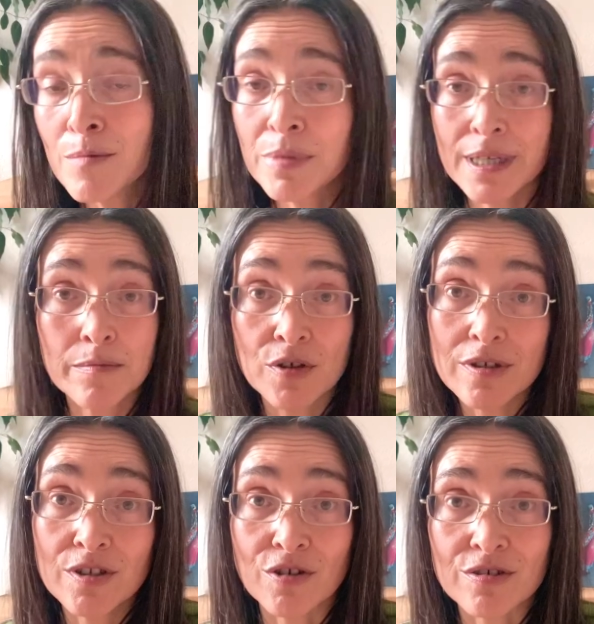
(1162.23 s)
But I'm not a
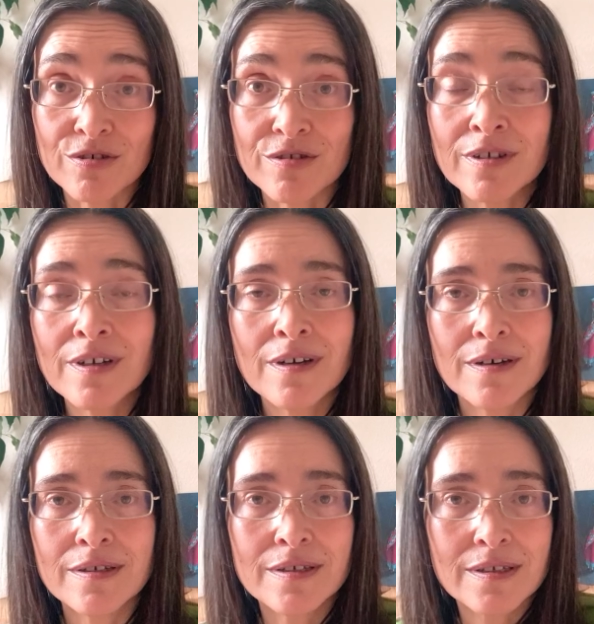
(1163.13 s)
doctor.
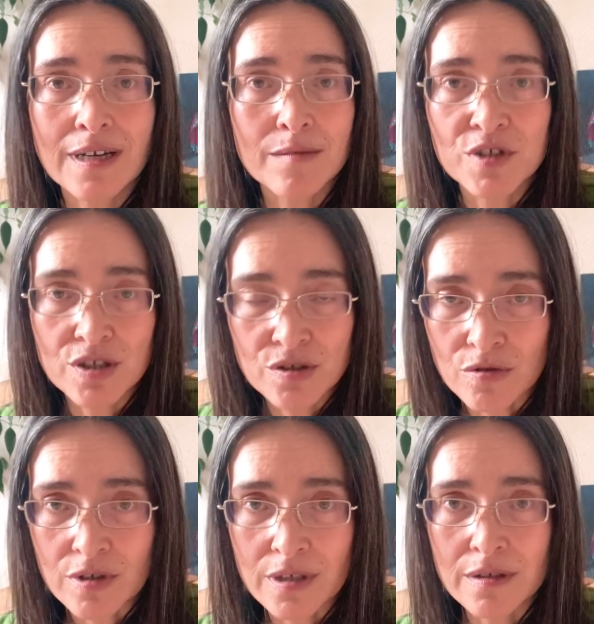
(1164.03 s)
And I'm just
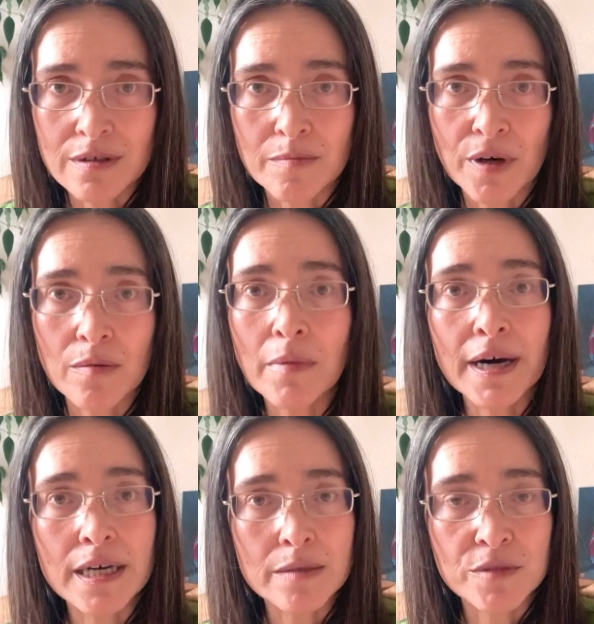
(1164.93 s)
talking about
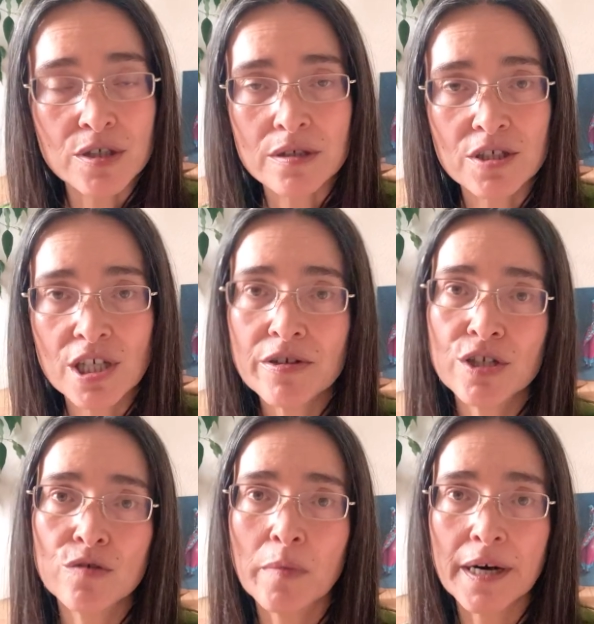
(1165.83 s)
I'm just sharing
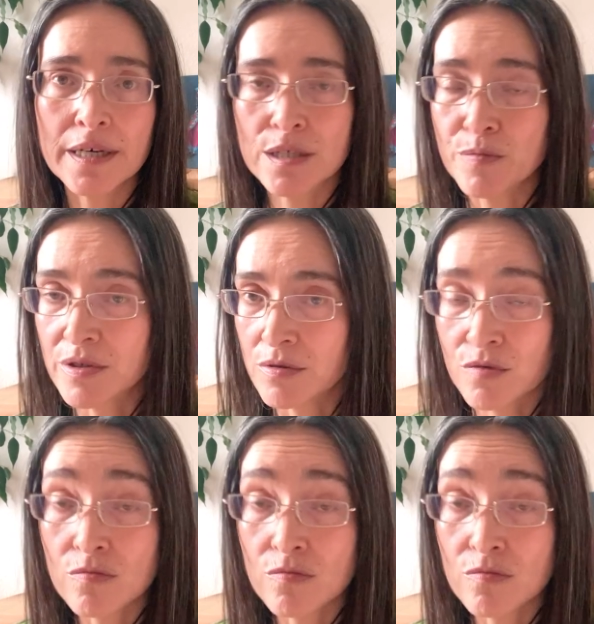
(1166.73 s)
you my experience.